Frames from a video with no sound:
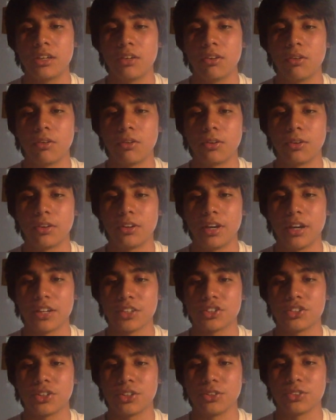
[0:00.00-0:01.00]
or
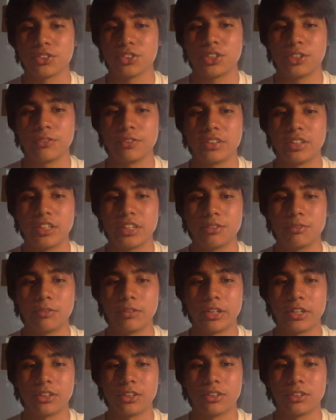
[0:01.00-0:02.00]
external stimuli
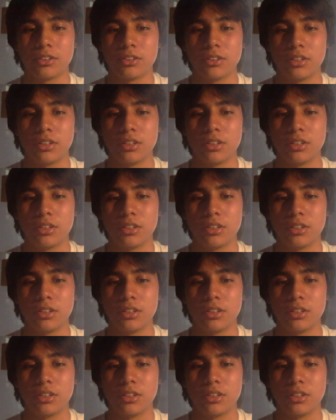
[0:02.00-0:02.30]
where